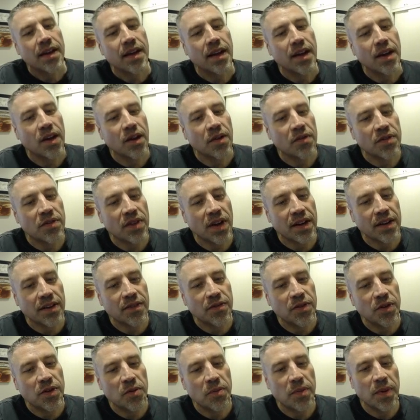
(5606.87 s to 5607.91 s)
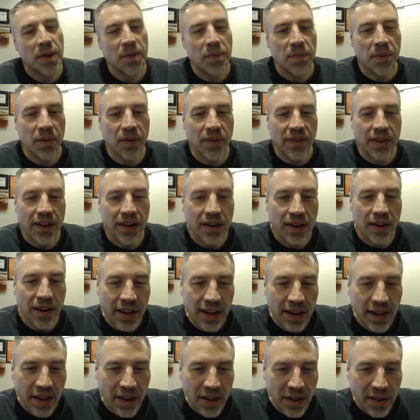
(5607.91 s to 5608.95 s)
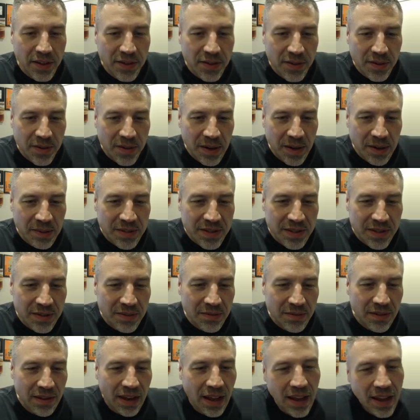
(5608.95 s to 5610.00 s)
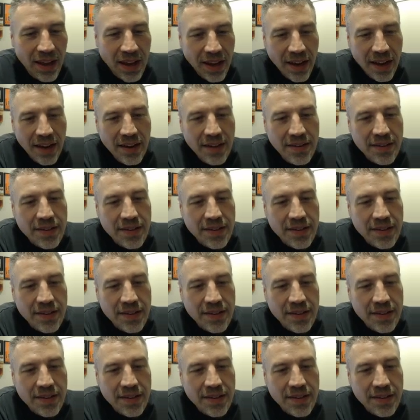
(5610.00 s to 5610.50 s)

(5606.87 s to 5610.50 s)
I know I've talked to a few people and they're like, oh, the stream's too late.